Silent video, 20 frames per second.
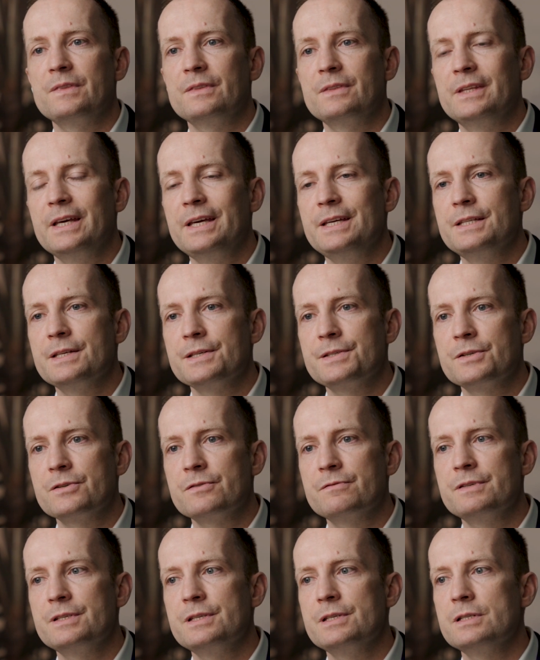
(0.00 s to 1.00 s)
data
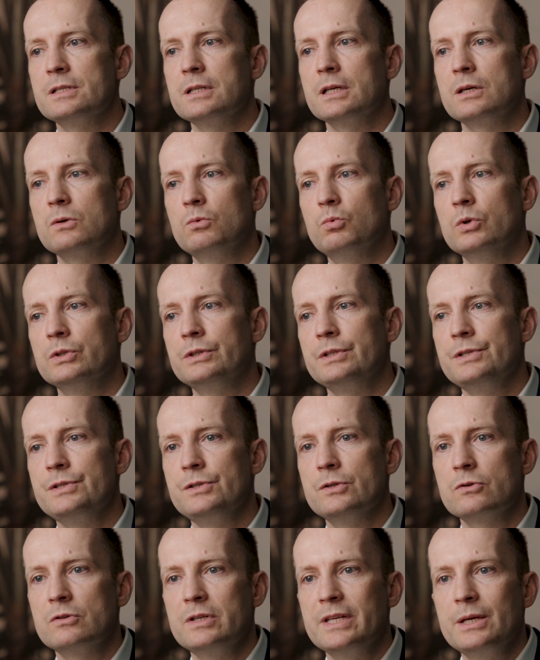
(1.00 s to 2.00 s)
services like what
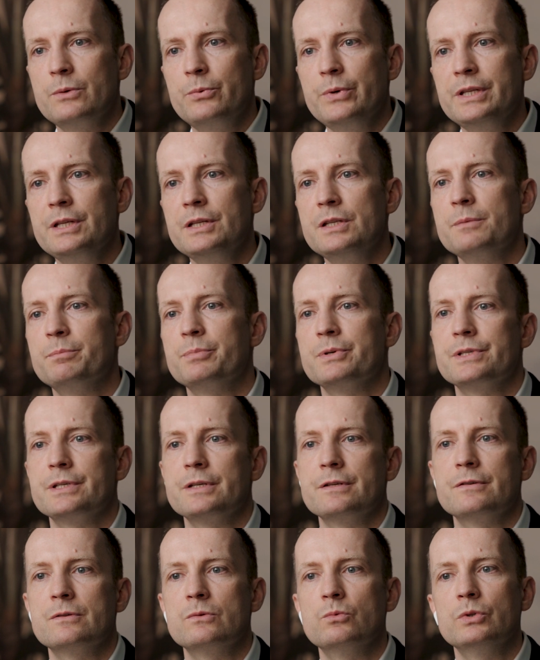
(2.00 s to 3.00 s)
is your liquidity
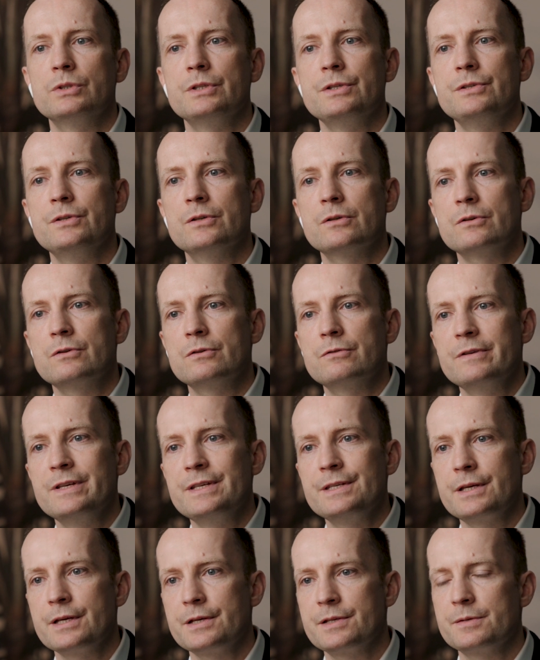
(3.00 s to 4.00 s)
position, what is your
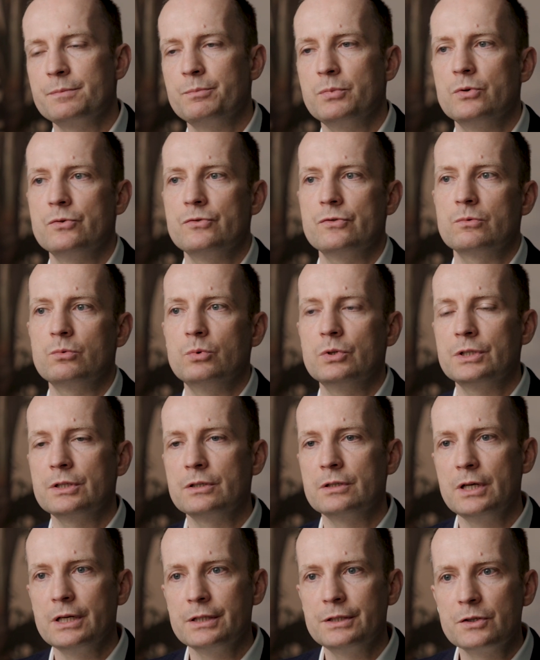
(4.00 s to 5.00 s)
risk exposure, what
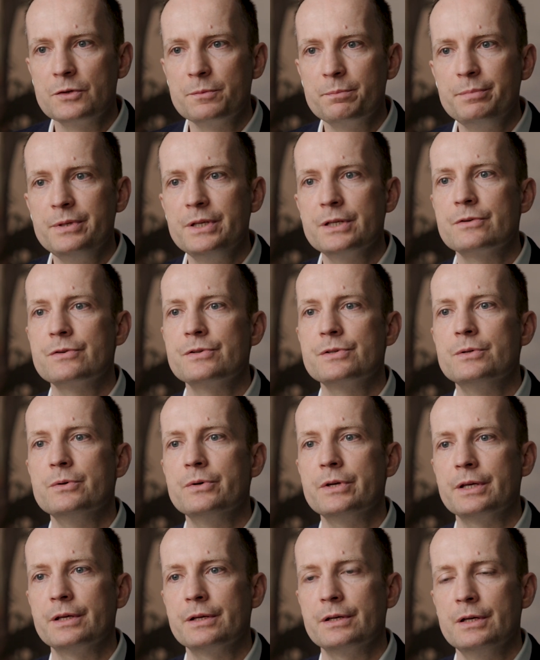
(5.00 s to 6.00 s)
are other peers
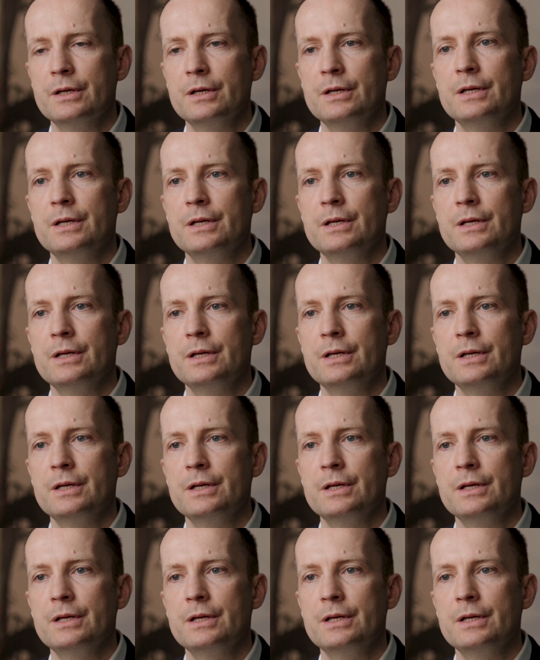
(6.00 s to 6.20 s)
doing.